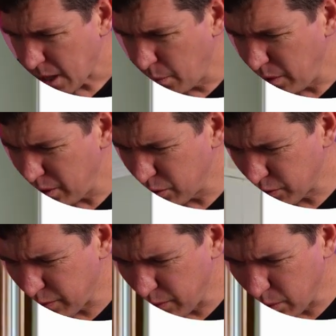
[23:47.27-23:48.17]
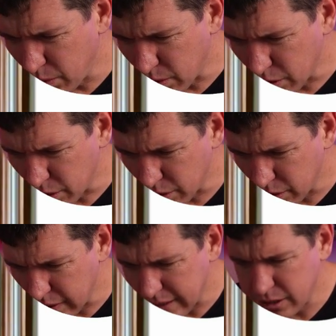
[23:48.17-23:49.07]
What are those floors?
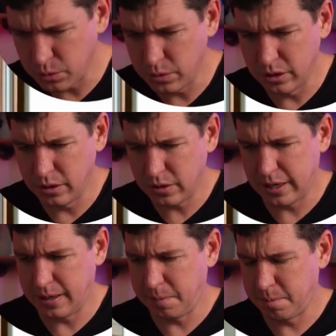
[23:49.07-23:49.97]
That is wood, okay.